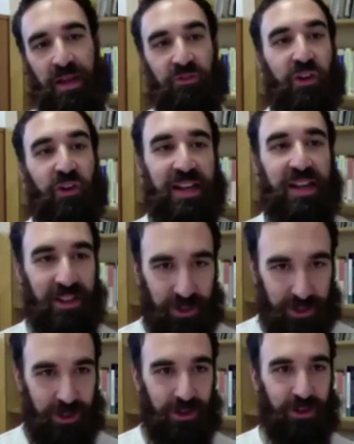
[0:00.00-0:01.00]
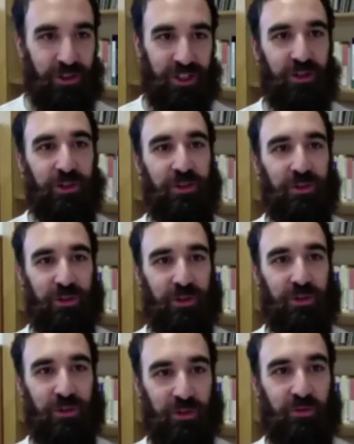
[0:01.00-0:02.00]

training sociology to